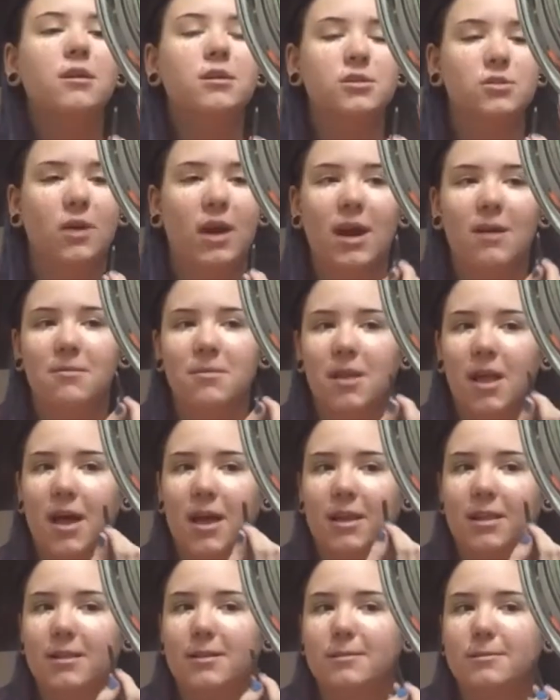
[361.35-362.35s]
So I have a
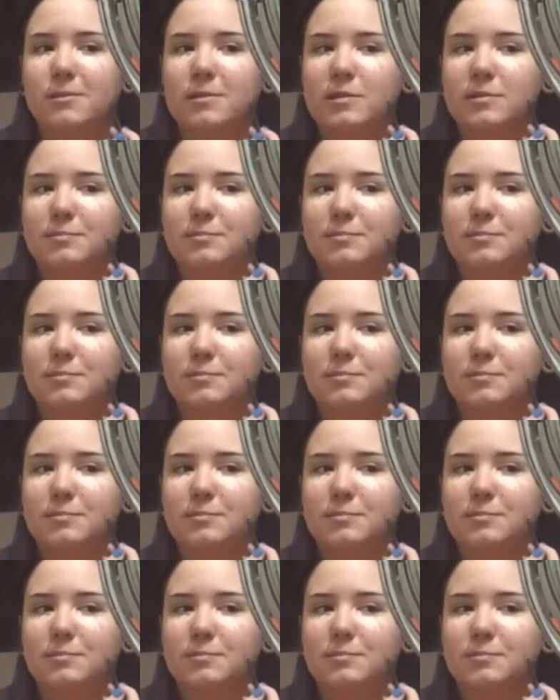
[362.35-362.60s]
lot of little